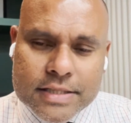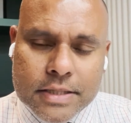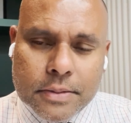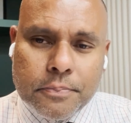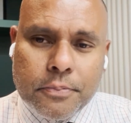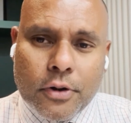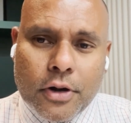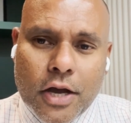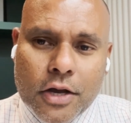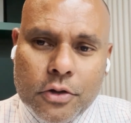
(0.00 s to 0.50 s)

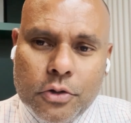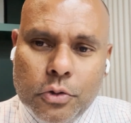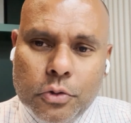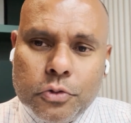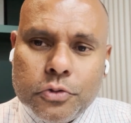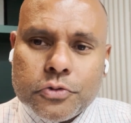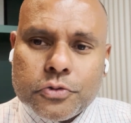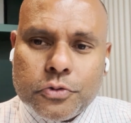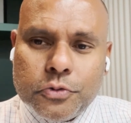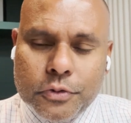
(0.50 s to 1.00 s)
product
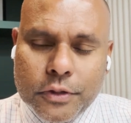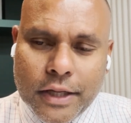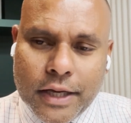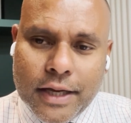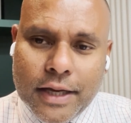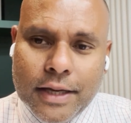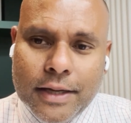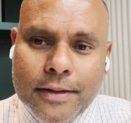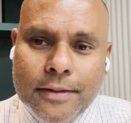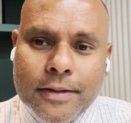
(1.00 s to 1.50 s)
goes through
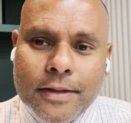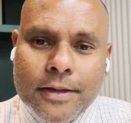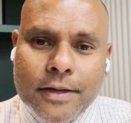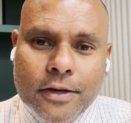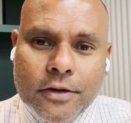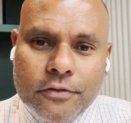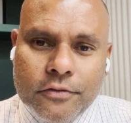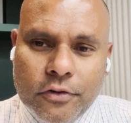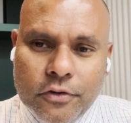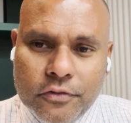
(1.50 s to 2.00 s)
their
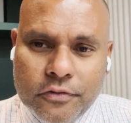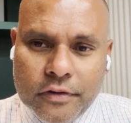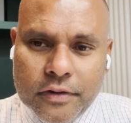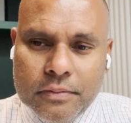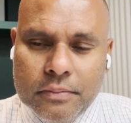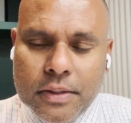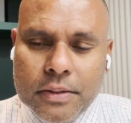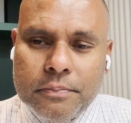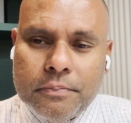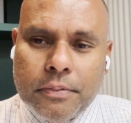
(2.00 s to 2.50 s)

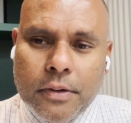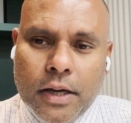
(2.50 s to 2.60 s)
fulfillment